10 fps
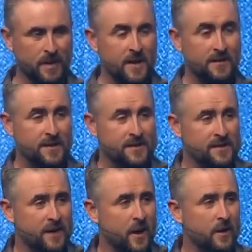This
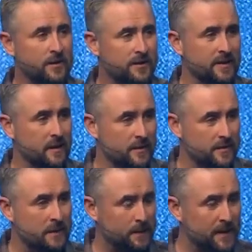is our
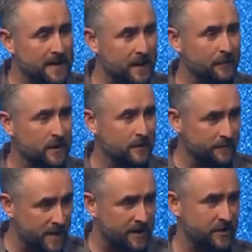deeply held
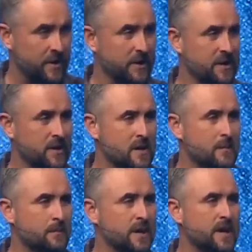conviction,
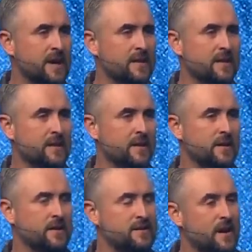but yet
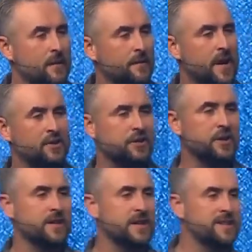
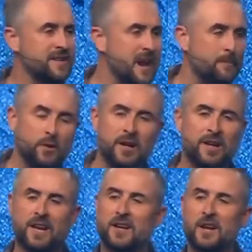salvation is not
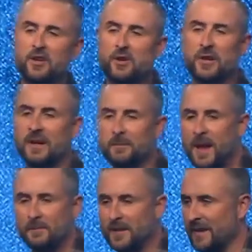predicated on you getting
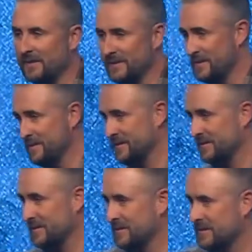baptized.
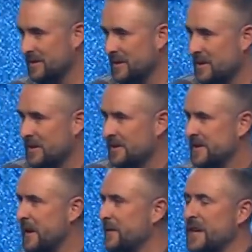
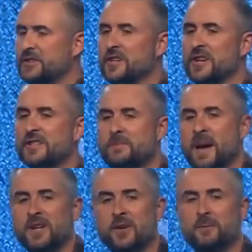Salvation is
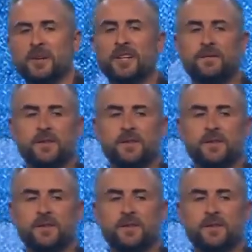by your belief in